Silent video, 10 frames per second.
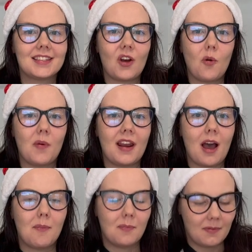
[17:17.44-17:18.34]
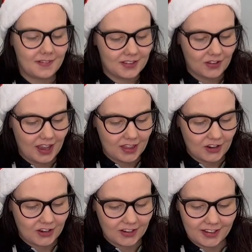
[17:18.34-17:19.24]
open up
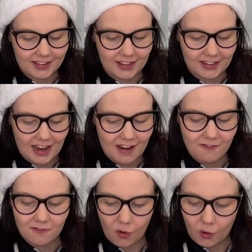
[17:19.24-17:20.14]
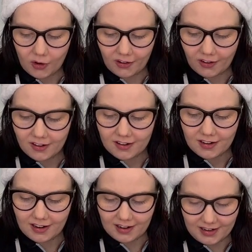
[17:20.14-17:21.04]
together the day 4.
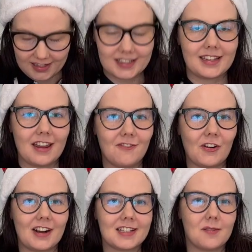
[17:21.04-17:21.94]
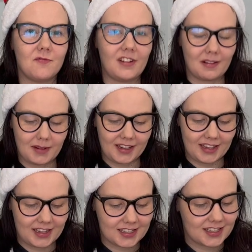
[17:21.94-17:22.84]
It's day 4 as I'm filming
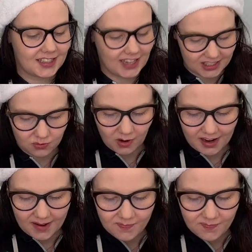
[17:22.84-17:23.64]
this, that's why.